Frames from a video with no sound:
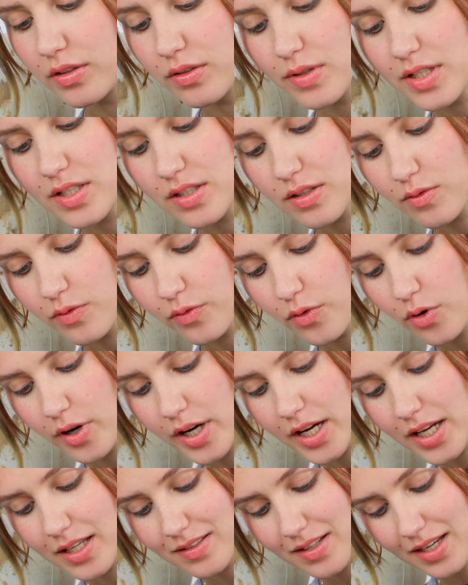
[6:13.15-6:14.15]
The reason for
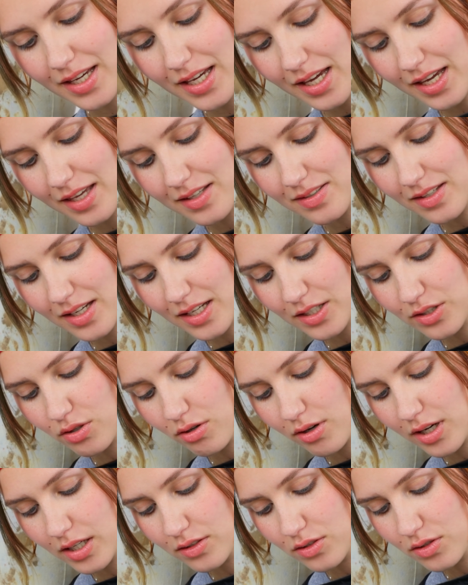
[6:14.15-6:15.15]
it is it's
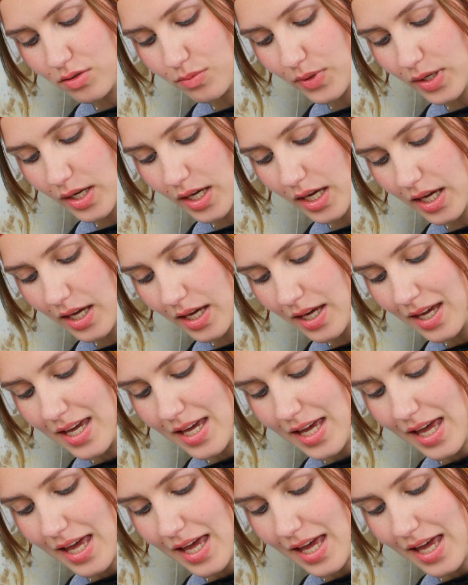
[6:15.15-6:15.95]
going to be,